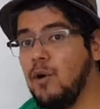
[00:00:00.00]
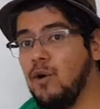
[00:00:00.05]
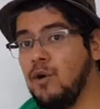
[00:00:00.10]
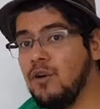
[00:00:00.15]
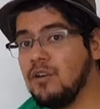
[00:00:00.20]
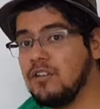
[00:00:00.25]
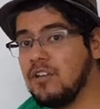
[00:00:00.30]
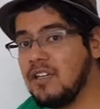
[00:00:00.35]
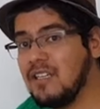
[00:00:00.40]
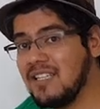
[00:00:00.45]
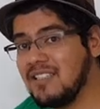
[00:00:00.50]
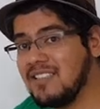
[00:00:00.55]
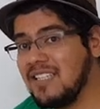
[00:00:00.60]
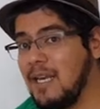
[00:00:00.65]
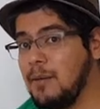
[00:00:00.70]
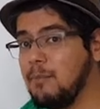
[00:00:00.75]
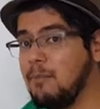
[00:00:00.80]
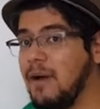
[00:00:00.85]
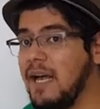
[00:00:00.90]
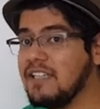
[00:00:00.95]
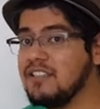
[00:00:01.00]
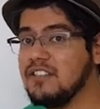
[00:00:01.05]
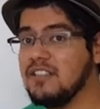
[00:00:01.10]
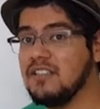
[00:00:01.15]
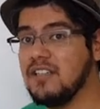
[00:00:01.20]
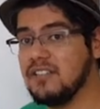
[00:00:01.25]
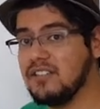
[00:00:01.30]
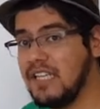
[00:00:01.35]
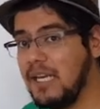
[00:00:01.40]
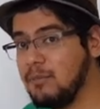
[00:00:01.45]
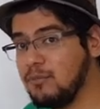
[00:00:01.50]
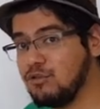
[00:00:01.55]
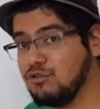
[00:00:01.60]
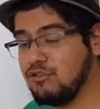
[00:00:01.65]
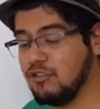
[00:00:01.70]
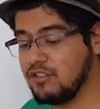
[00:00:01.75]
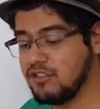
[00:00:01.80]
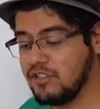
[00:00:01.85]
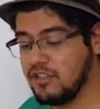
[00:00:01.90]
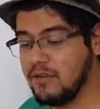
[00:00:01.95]
order, the same pattern, the same
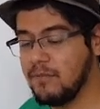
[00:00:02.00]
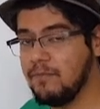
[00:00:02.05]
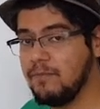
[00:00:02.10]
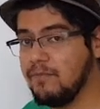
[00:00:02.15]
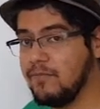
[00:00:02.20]
structure,